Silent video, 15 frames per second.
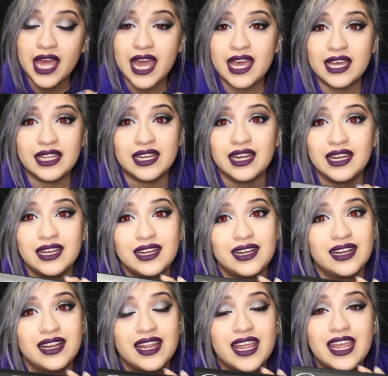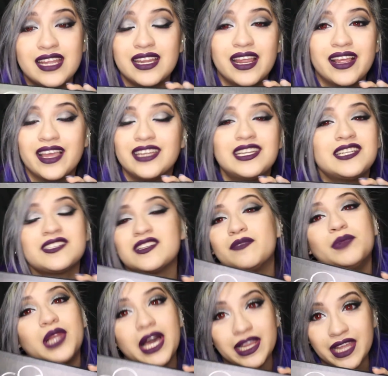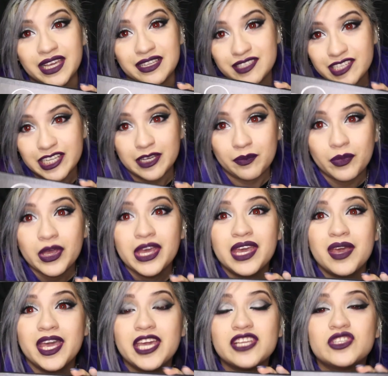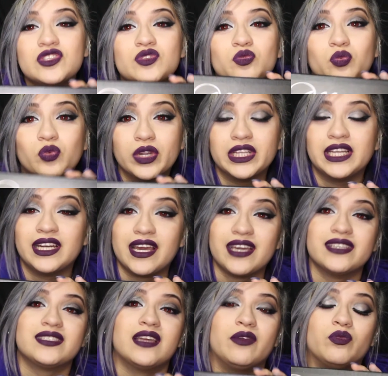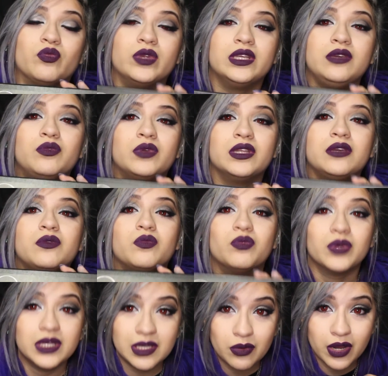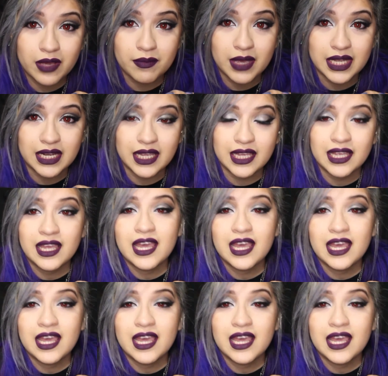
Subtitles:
and it doesn't apply like it's cheap. It's really nice. I really, really, really recommend it.